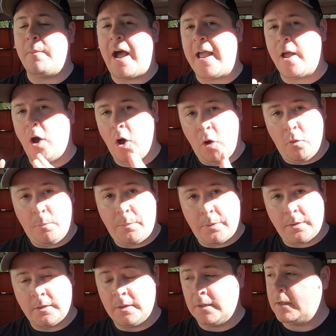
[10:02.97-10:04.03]
I hope,
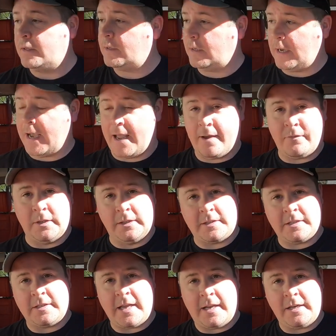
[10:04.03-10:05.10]
I haven't
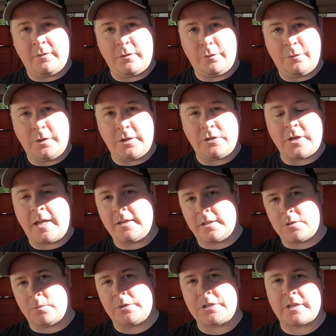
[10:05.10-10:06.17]
listened to any of the footage yet
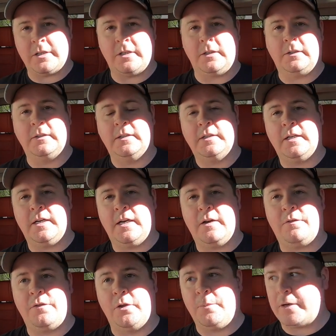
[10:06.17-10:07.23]
because we're still uh,
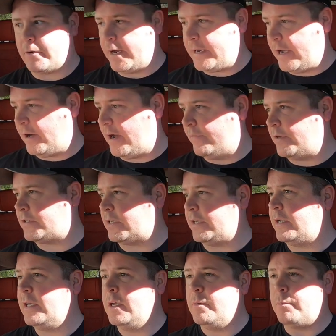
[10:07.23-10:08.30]
filming right now, obviously,
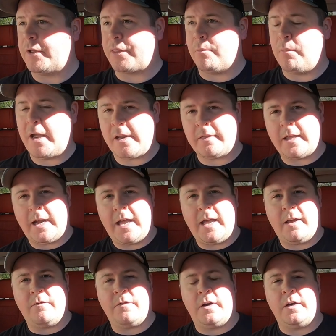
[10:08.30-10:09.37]
but the mic that I
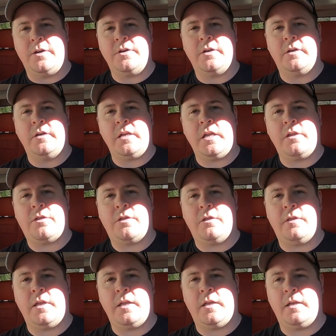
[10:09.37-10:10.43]
have underneath
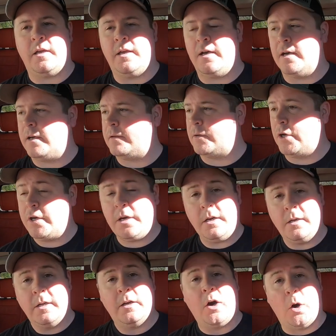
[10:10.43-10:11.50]
the uh, hood,
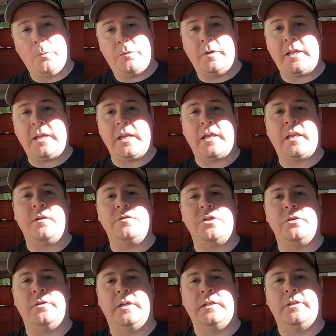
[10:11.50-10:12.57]
hopefully it gives
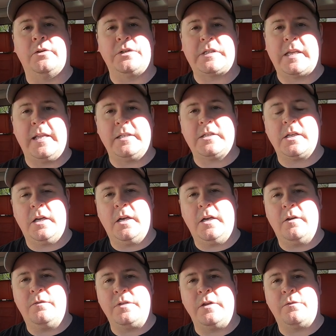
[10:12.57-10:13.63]
you a little sense
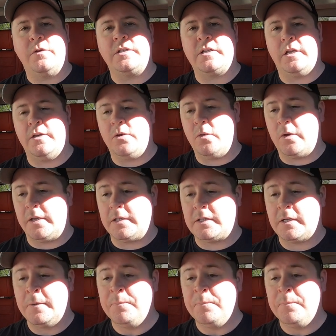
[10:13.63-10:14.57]
of difference in noise.